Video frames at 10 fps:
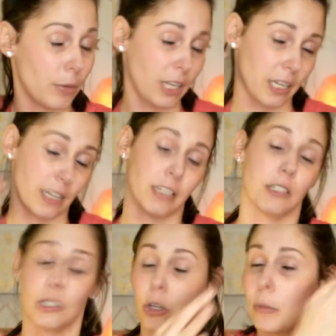and is
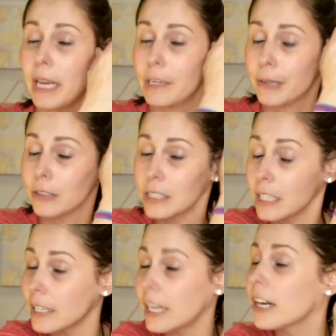so bad about
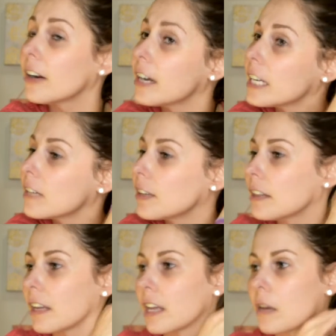skincare and
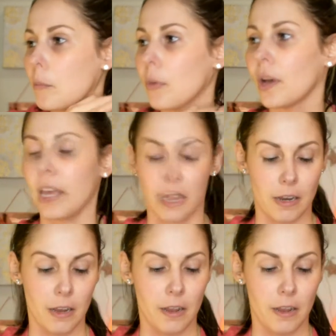everything, but I